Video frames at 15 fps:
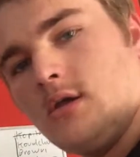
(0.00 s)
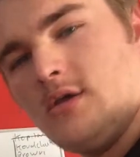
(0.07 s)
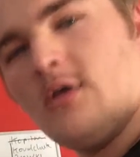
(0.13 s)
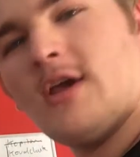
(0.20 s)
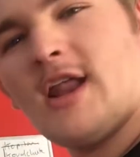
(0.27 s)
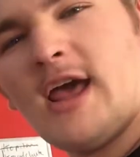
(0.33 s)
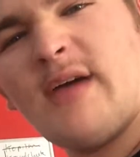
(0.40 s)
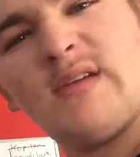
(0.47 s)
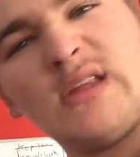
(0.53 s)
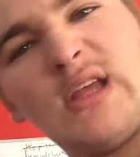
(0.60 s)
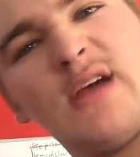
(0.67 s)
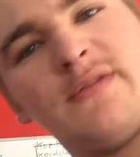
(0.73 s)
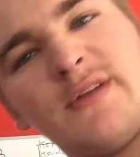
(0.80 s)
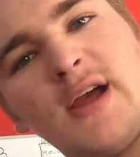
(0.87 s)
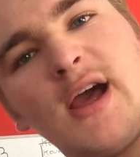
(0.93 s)
you got to have a
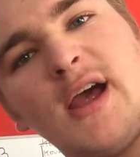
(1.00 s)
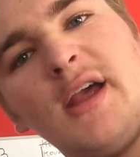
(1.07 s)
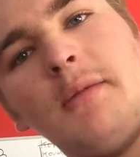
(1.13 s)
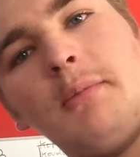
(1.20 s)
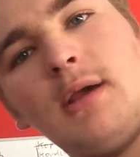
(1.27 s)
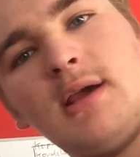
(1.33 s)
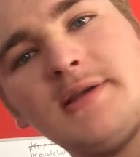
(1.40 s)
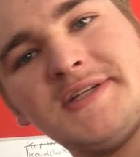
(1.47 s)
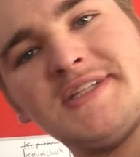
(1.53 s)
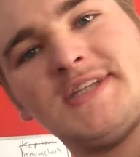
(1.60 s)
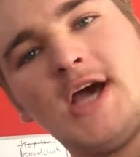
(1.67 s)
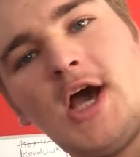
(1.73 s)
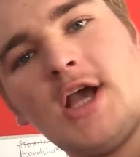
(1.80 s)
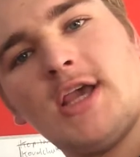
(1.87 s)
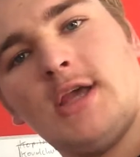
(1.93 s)
tough guy because it's
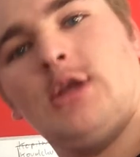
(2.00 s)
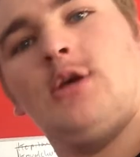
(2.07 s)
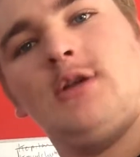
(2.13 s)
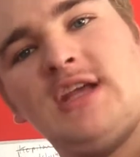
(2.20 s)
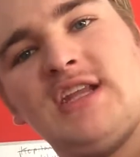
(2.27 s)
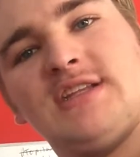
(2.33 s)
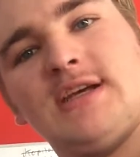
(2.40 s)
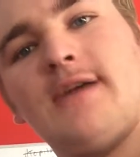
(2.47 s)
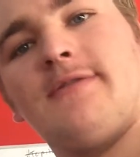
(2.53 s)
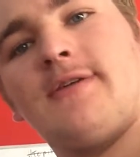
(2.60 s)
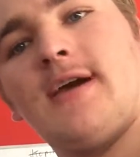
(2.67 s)
hockey and you need tough